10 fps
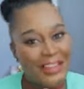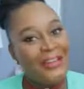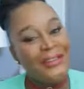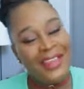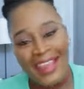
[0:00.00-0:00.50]

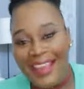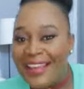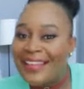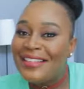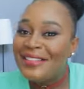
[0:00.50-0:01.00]

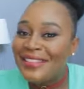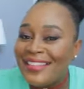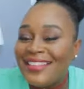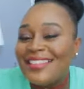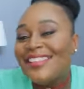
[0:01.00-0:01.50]
okay,
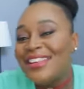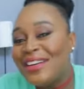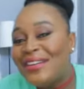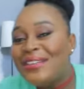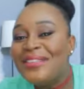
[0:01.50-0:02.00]

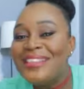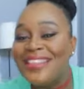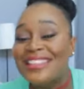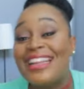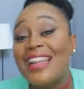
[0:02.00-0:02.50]

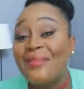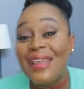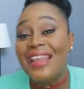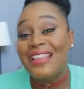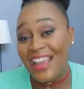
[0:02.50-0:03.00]
because I didn't
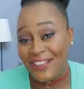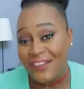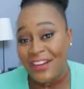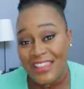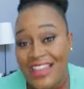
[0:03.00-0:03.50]
make it that
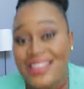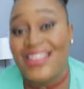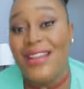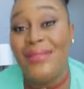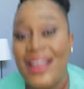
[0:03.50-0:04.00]
far last
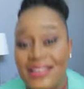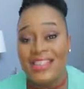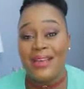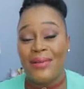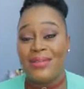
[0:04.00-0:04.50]
time. Last
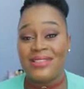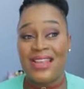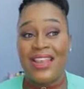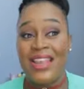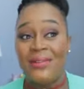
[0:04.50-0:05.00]
time I was
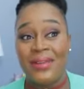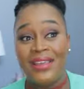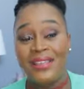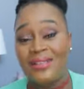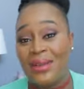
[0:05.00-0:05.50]
at 8
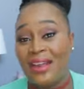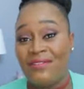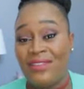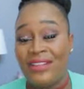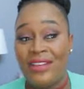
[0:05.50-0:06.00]
weeks when I
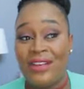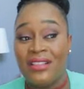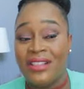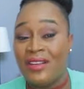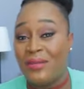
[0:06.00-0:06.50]

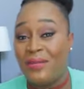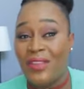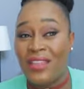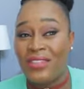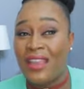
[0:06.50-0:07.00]

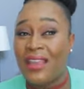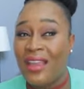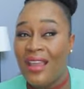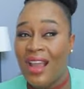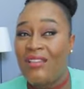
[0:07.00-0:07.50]
think
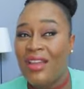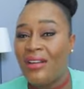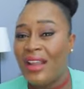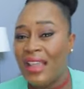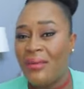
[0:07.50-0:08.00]

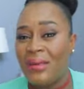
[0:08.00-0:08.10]
around 8